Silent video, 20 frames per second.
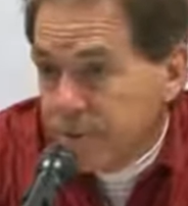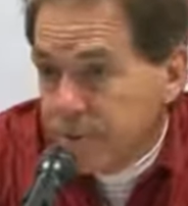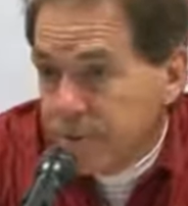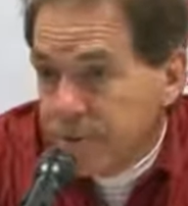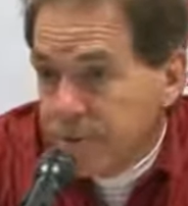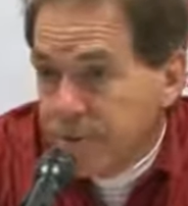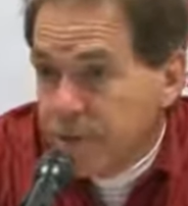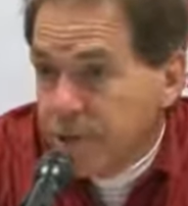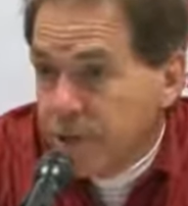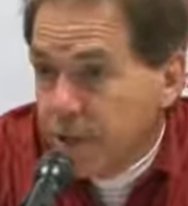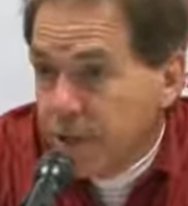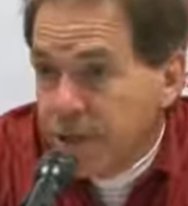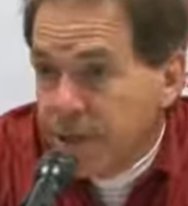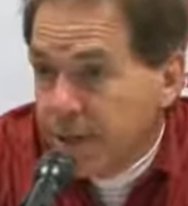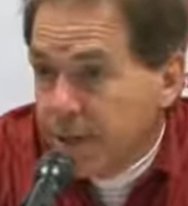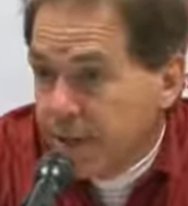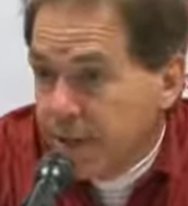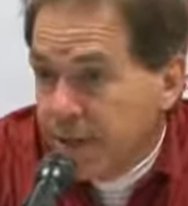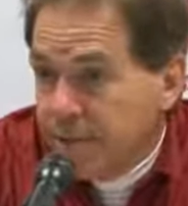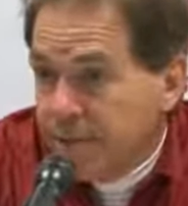used the
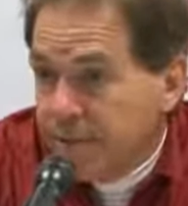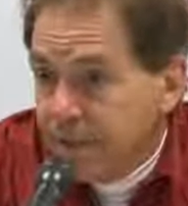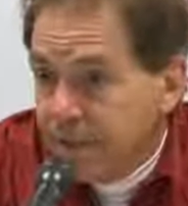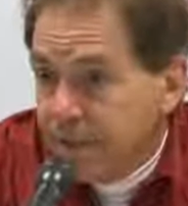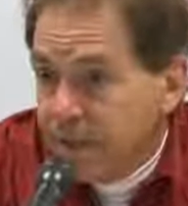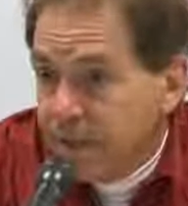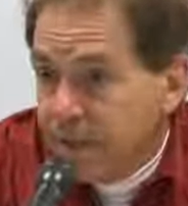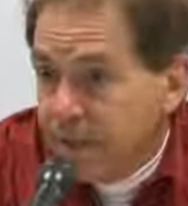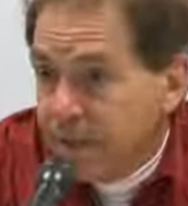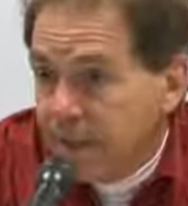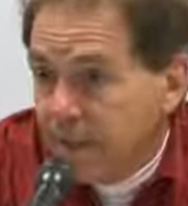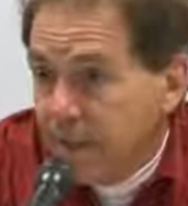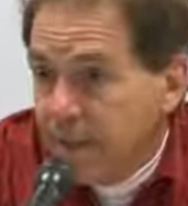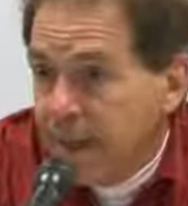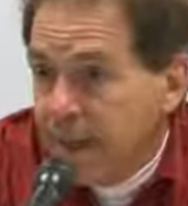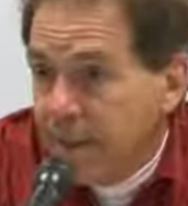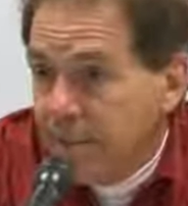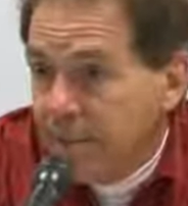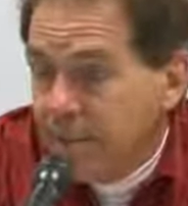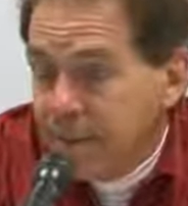leg lift instead of the
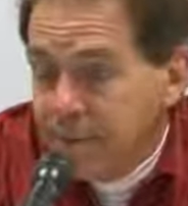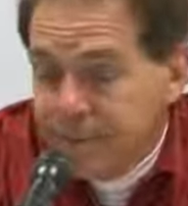clap.